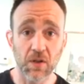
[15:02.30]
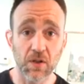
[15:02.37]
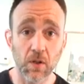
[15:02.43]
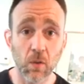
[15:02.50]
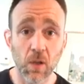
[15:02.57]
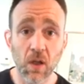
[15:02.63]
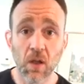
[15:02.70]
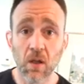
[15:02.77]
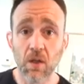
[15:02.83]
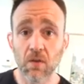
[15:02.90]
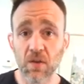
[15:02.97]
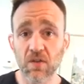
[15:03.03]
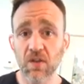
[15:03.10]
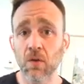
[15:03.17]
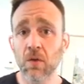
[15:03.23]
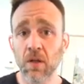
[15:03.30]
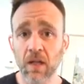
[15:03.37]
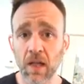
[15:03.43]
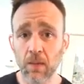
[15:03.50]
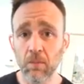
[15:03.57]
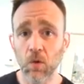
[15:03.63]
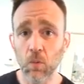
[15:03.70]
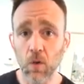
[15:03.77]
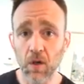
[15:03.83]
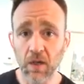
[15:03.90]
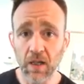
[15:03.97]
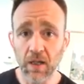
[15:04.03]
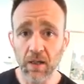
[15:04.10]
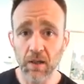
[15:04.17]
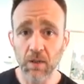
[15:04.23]
on you, this area of game you're
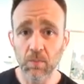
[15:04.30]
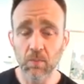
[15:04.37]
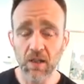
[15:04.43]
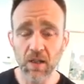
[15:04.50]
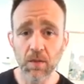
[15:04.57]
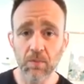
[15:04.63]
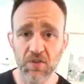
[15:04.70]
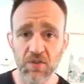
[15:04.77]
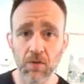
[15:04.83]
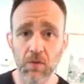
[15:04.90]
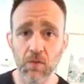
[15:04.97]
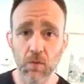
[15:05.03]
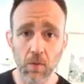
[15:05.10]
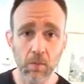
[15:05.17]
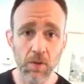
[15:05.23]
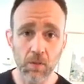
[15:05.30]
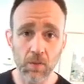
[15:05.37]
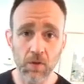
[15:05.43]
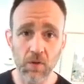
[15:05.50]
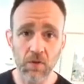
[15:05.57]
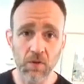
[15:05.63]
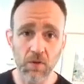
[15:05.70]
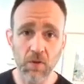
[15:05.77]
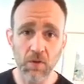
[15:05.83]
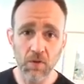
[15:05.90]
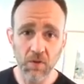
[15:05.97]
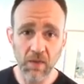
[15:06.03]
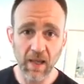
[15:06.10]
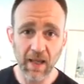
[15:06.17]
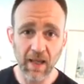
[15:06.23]
working becomes so formidable
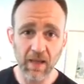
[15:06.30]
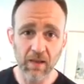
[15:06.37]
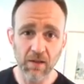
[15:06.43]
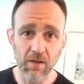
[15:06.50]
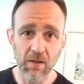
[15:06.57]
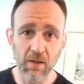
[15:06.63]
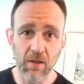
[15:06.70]
that